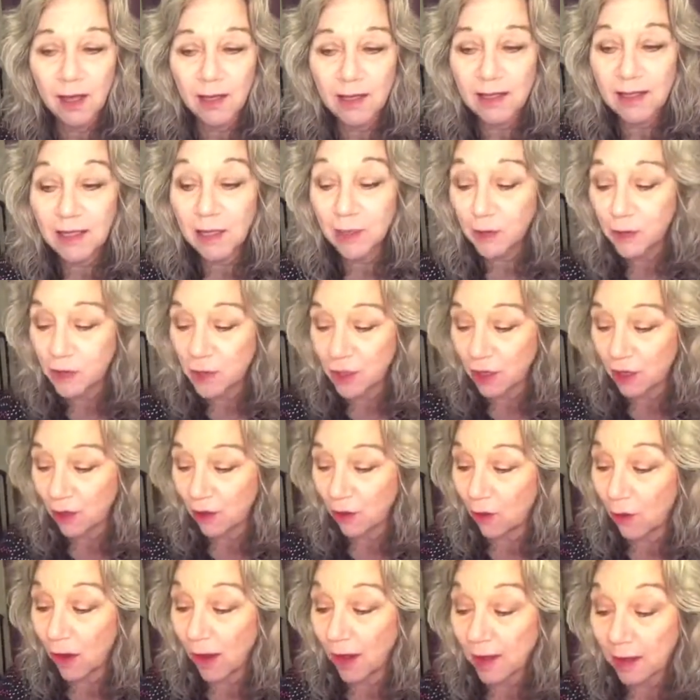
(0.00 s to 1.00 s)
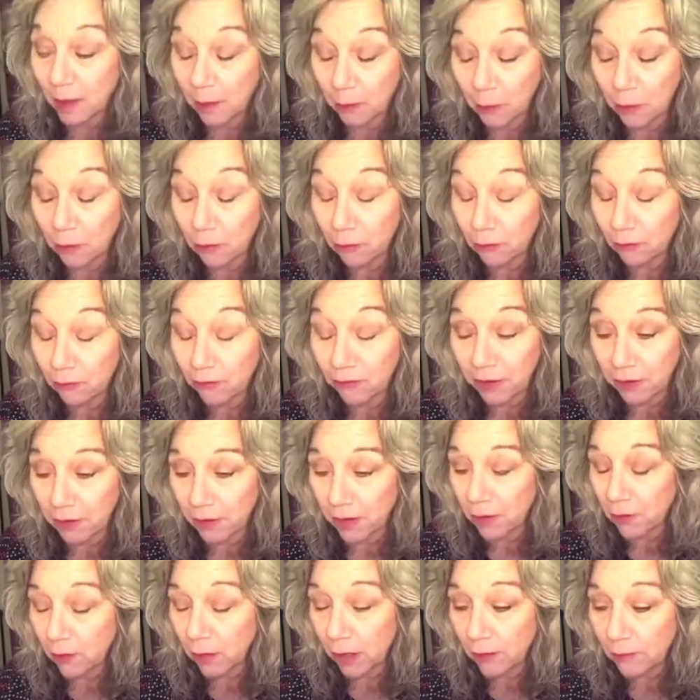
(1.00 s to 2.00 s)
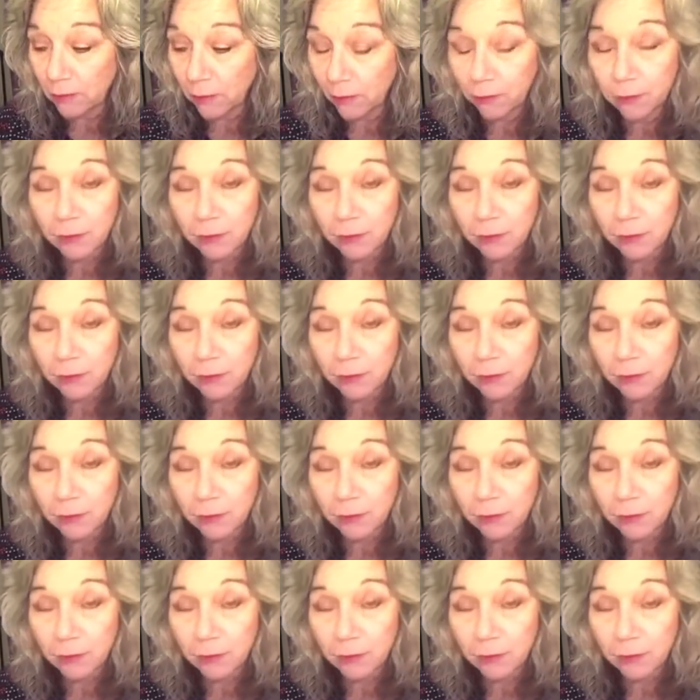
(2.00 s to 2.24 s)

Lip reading: Years ago, and I'm very grateful